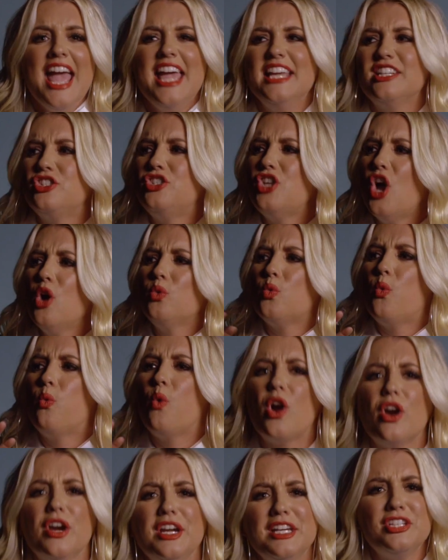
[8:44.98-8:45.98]
is don't
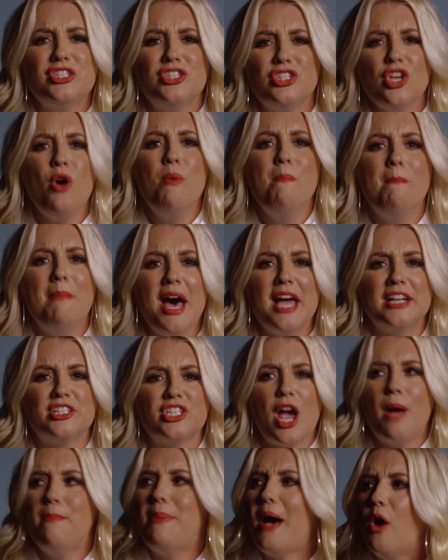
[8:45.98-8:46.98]
worry so much
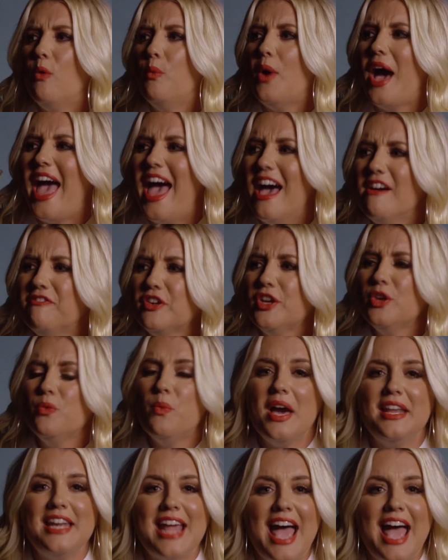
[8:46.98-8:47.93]
about what everyone